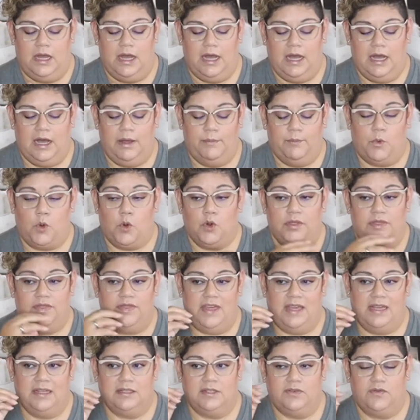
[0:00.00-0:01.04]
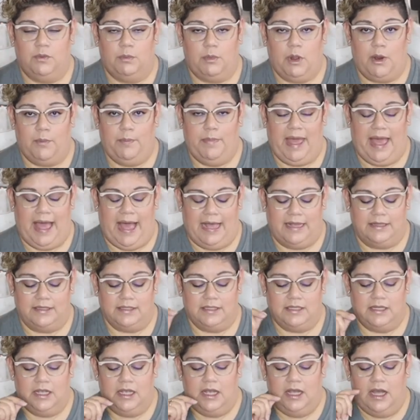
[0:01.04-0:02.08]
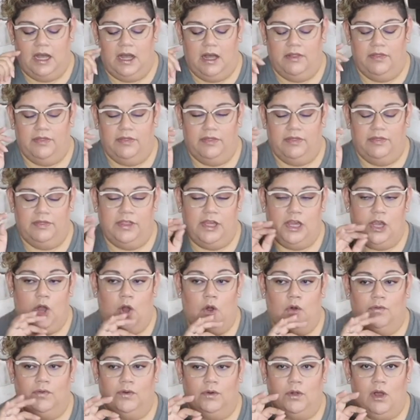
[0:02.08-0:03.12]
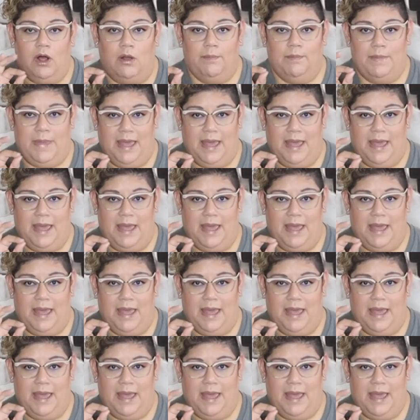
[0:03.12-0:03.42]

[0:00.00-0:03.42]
or things from our past. The overall